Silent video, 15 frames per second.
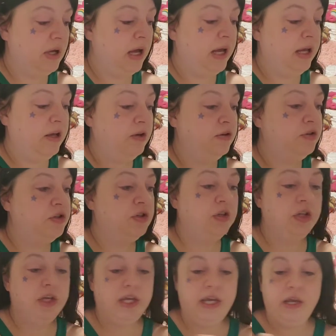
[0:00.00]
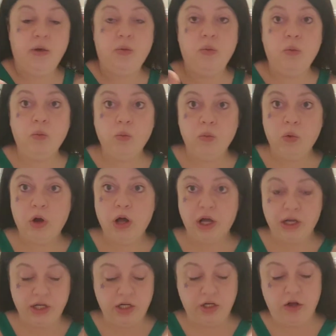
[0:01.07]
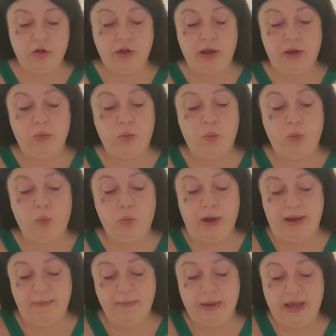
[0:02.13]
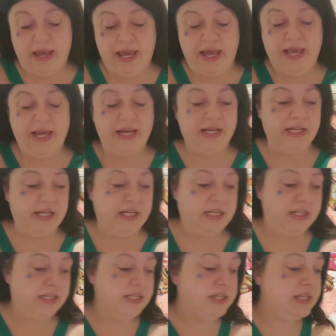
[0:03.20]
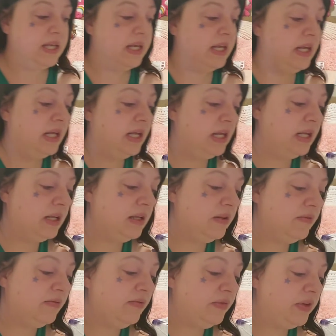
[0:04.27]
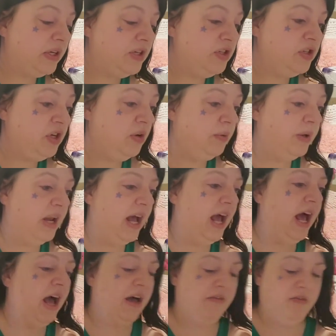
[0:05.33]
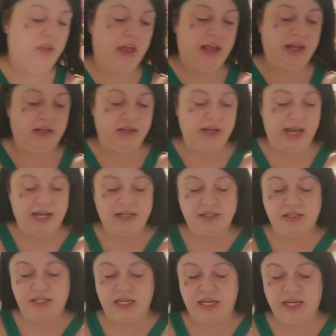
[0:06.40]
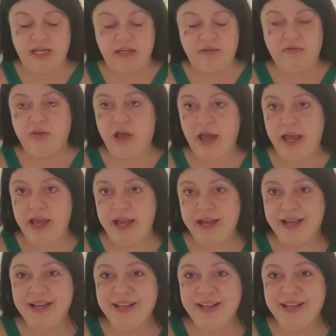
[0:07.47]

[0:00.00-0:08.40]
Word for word: I usually, well, you know, like wipe my hands because you don't want to have like nasty, like